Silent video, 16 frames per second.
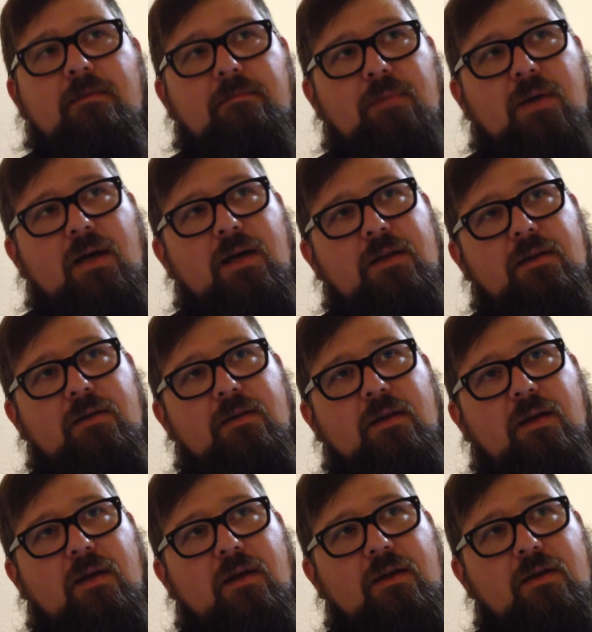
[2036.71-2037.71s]
but
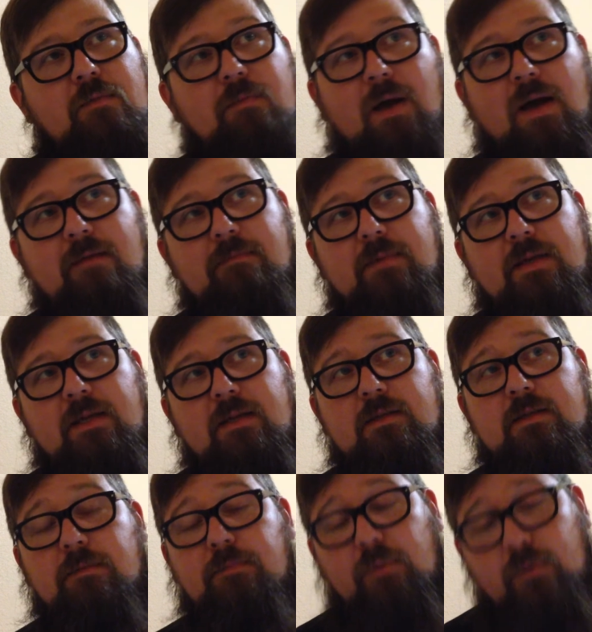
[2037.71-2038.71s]
you might be
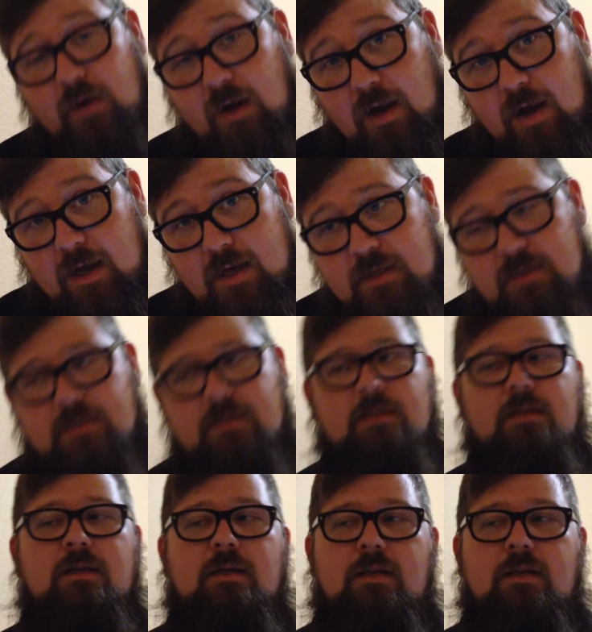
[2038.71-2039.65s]
surprised.